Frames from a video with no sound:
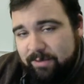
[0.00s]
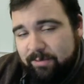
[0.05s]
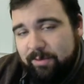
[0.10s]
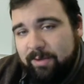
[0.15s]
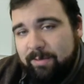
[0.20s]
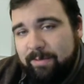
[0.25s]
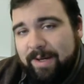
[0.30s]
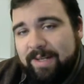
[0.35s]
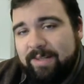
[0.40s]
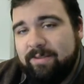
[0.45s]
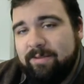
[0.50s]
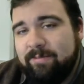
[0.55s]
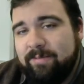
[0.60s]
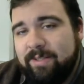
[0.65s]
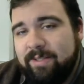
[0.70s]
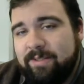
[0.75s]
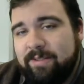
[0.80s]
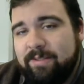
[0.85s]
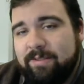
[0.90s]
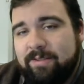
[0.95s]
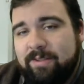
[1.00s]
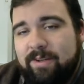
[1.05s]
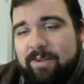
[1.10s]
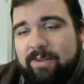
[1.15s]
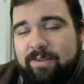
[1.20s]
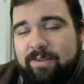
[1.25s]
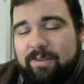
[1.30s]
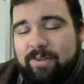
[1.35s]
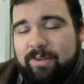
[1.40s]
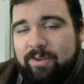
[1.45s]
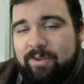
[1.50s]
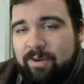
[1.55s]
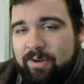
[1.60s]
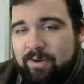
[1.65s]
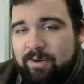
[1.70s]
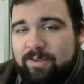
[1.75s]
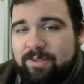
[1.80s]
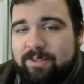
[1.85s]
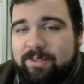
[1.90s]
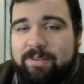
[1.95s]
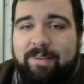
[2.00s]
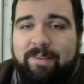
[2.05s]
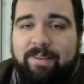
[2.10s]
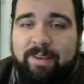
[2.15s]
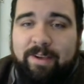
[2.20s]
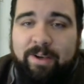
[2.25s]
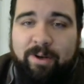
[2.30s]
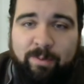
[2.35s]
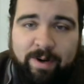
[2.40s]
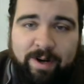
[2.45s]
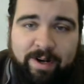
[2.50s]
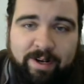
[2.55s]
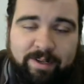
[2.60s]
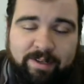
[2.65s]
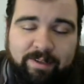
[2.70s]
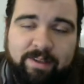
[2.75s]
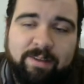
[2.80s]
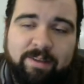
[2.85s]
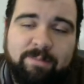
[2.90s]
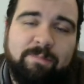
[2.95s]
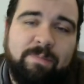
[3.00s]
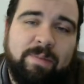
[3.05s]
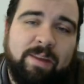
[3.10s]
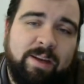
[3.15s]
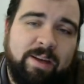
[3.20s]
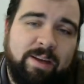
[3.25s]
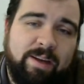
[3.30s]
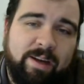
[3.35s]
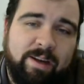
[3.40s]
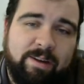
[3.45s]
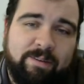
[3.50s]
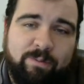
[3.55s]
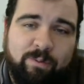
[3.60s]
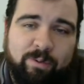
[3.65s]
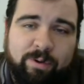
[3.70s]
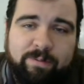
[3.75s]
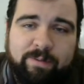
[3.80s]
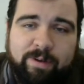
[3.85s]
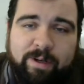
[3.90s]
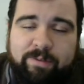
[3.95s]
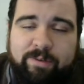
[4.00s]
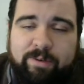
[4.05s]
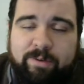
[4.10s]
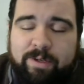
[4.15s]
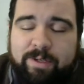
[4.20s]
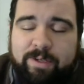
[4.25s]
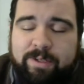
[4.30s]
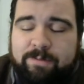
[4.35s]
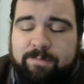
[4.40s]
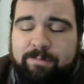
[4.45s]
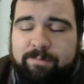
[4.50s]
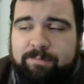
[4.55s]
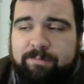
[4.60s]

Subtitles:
Well, the maximum distance occurs theoretically at 45 degrees.